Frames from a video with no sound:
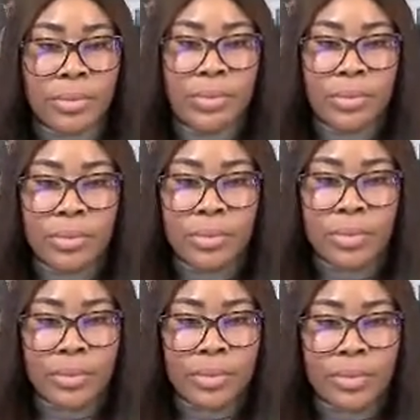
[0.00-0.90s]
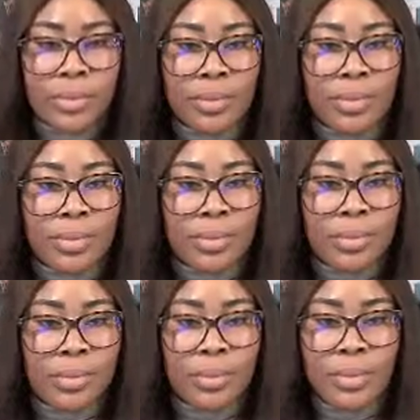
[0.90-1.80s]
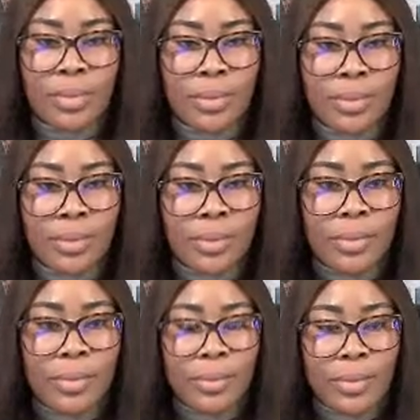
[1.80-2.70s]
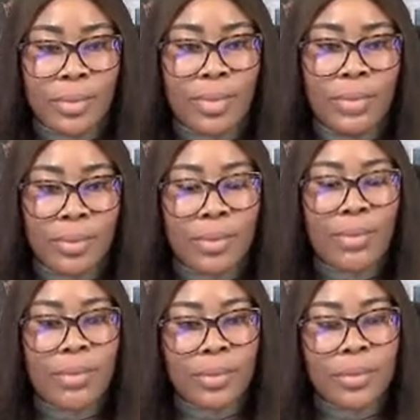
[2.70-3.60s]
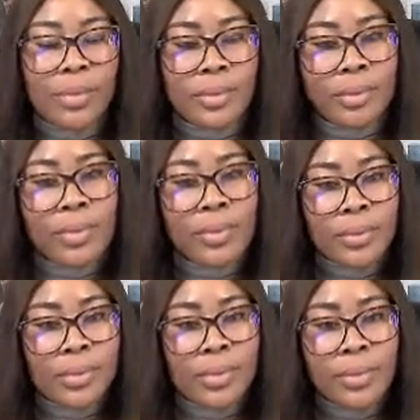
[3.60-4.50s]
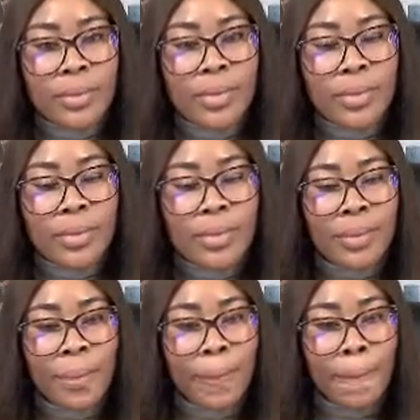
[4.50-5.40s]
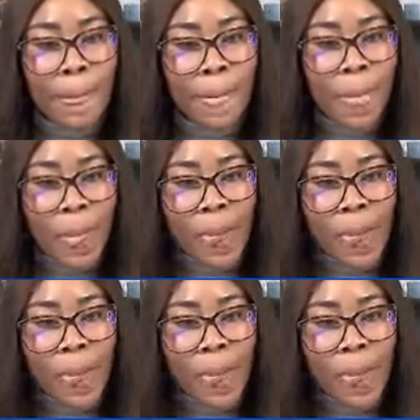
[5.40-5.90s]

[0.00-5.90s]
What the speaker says: [no speech]